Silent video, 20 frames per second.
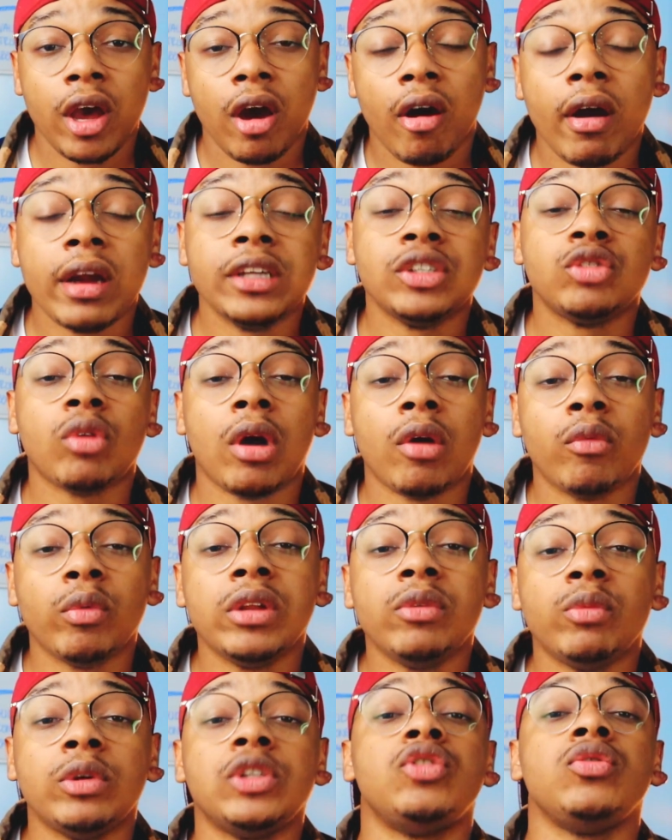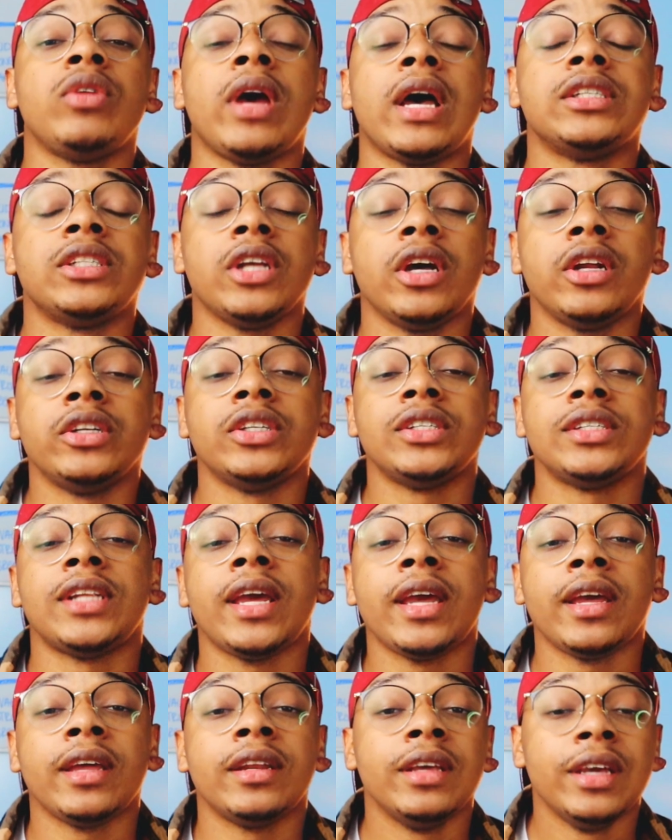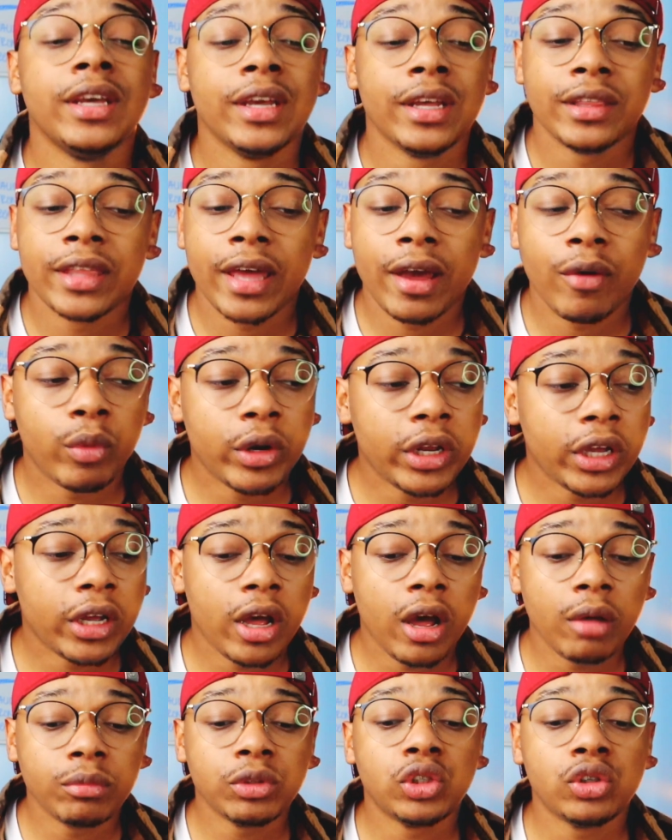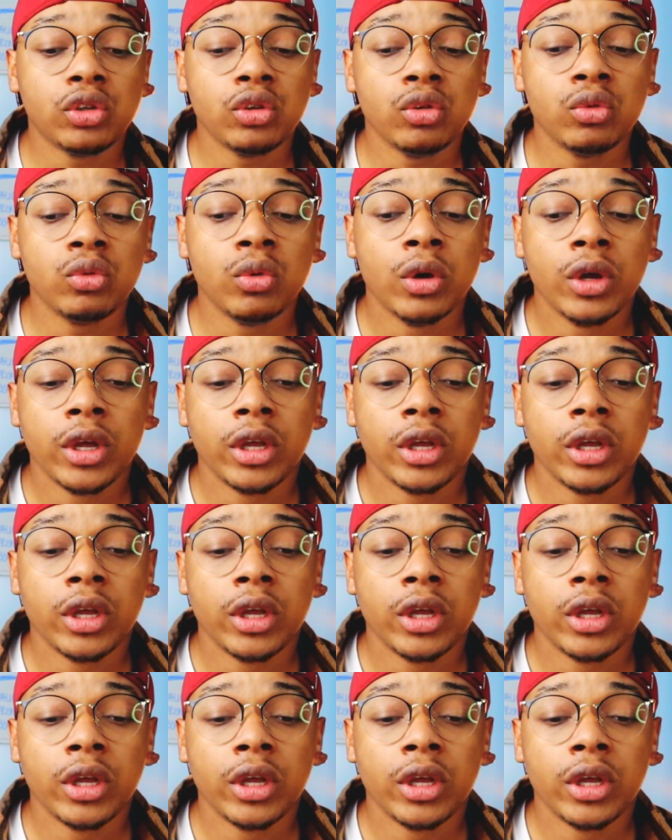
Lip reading: All right, so I really want you guys to understand that when it comes to,